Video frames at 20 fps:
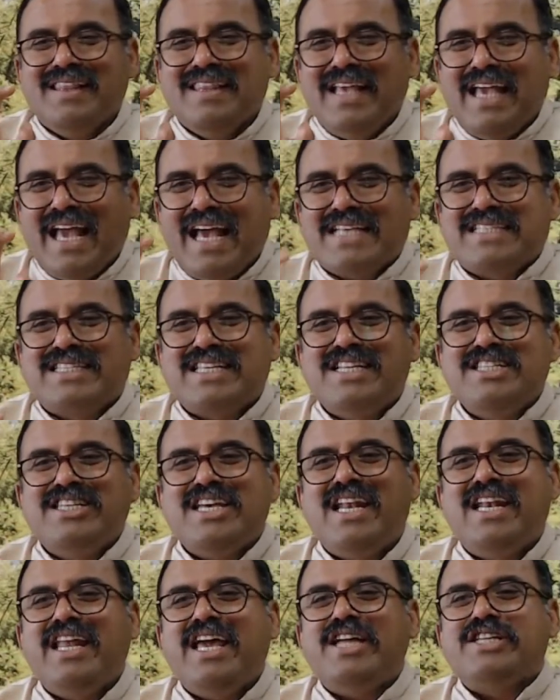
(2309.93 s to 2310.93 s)
The
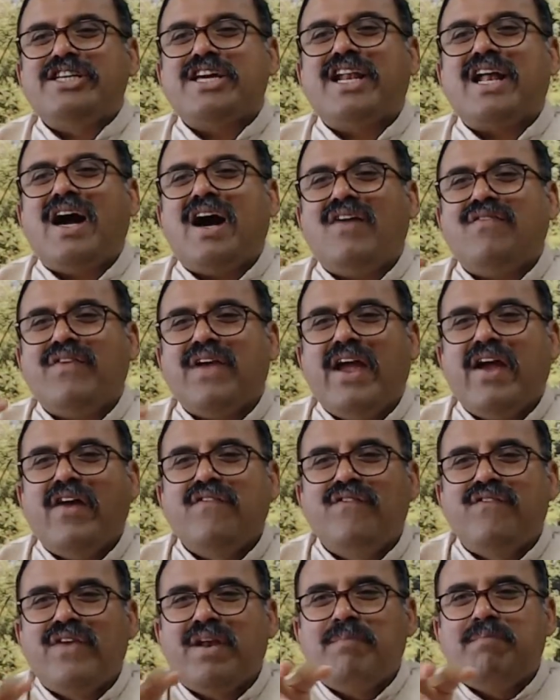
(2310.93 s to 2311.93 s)
essential nature of
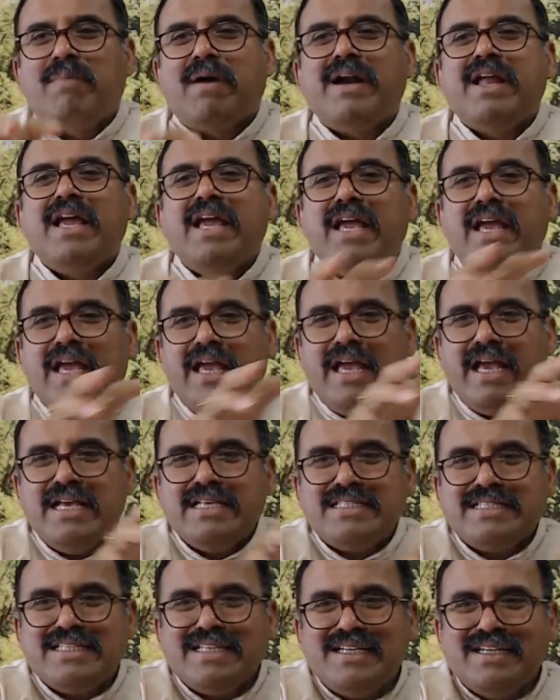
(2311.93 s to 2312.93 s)
everybody
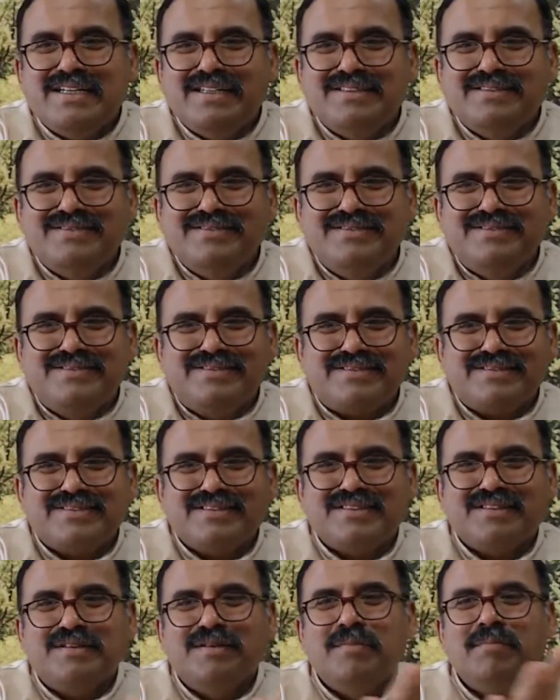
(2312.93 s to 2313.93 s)
is
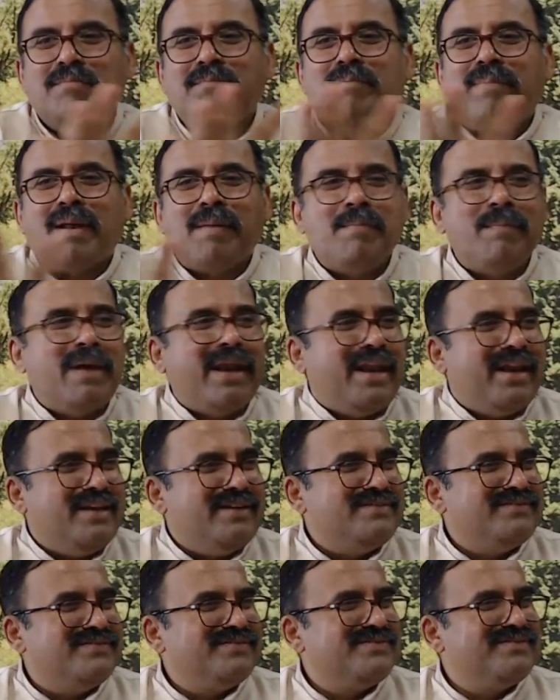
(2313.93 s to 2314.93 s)
Brahman.